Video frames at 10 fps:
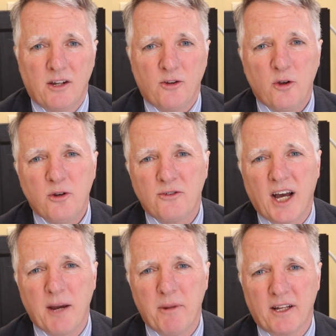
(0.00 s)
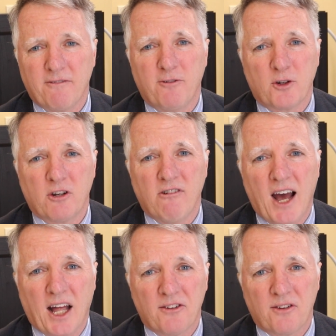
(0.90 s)
know your diabetic foot
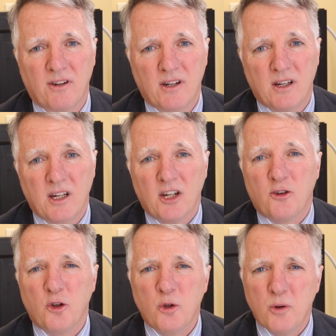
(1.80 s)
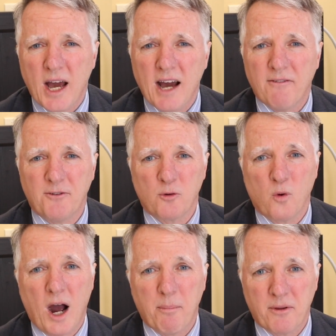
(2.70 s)
class. Do you have
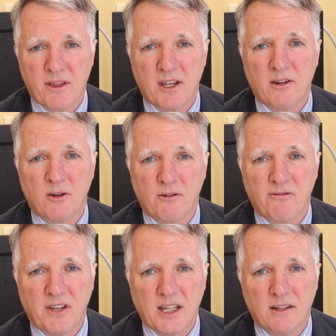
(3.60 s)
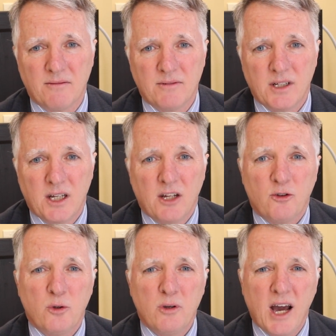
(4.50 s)
neuropathy in your feet?
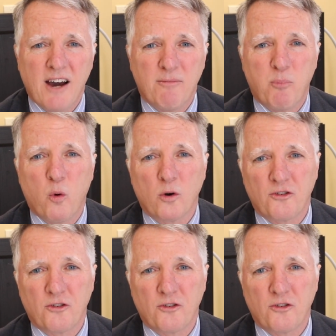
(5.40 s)
Do you have poor